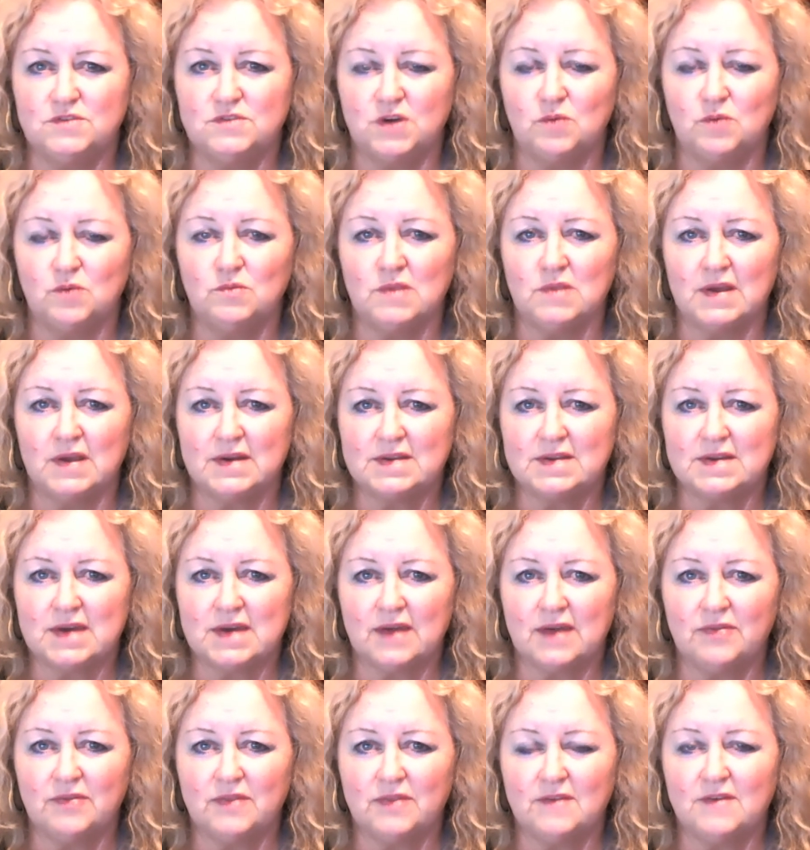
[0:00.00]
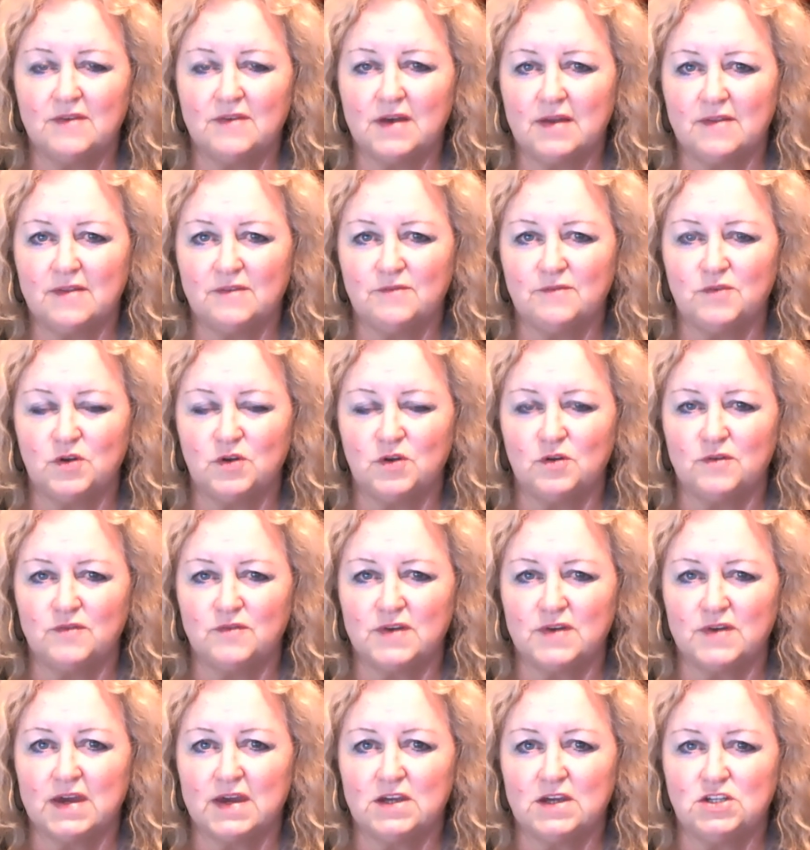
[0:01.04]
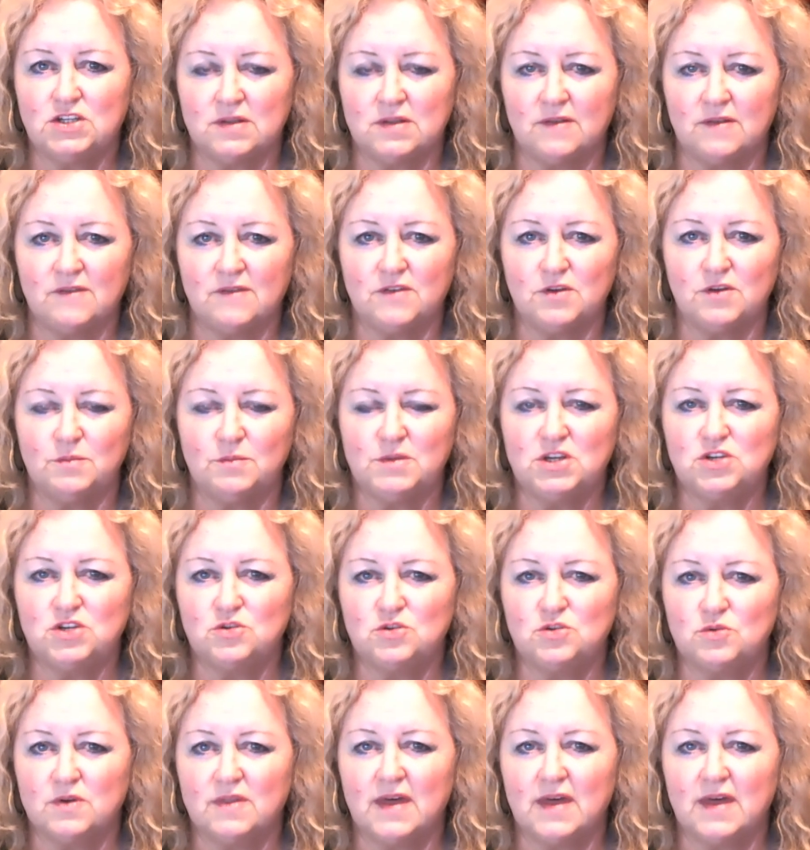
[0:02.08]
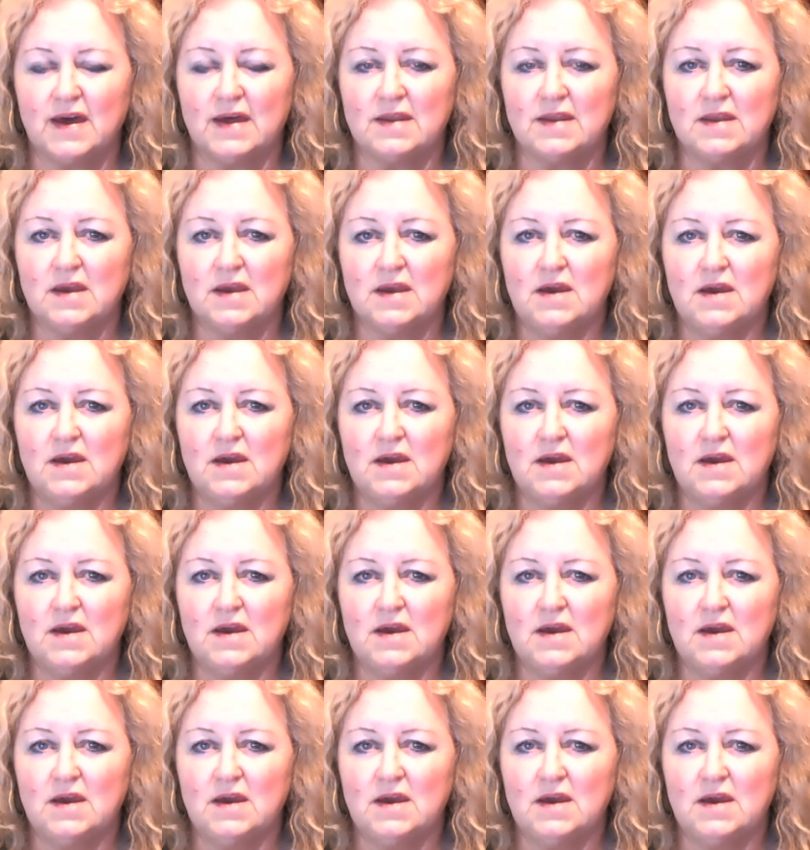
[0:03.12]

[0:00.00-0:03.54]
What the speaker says: don't like to get these kinds of notifications to be sure that